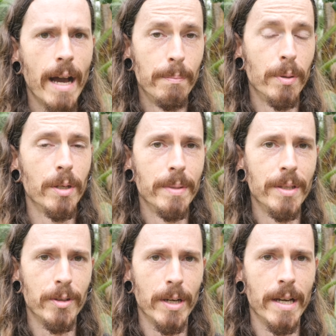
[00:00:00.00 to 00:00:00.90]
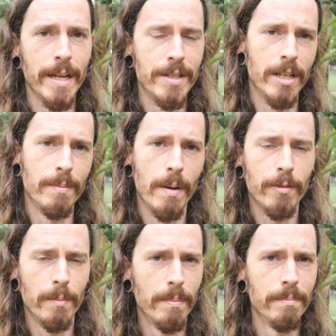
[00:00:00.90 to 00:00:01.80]
I put them in the ground. I dug them up
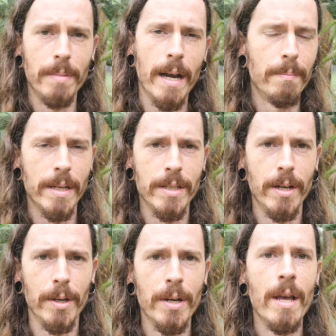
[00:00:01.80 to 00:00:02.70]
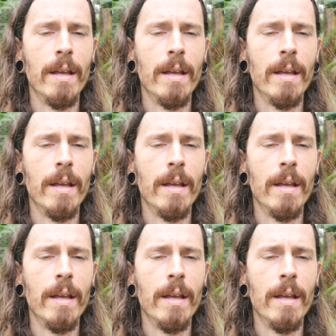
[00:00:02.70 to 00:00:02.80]
from behind my yard.